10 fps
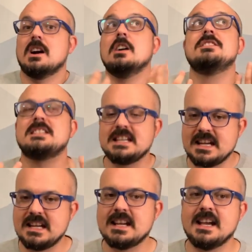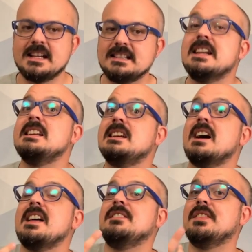unseen and getting
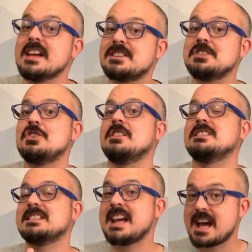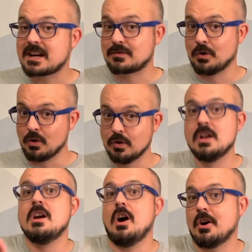advantage on its attack roll
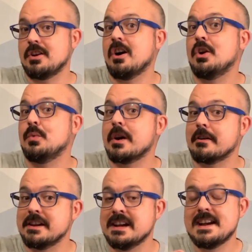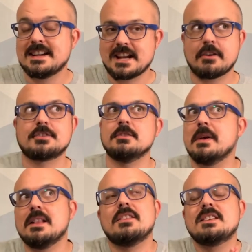on an unwary character.
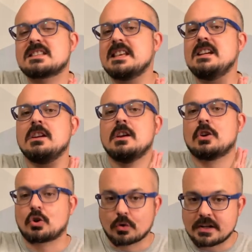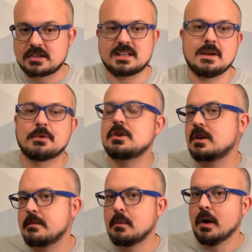Man, this thing crits, and we're
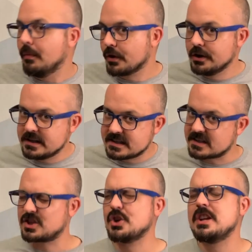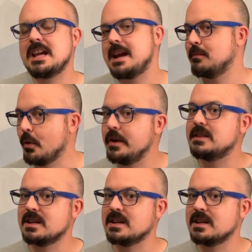talking about what, 36, 38 points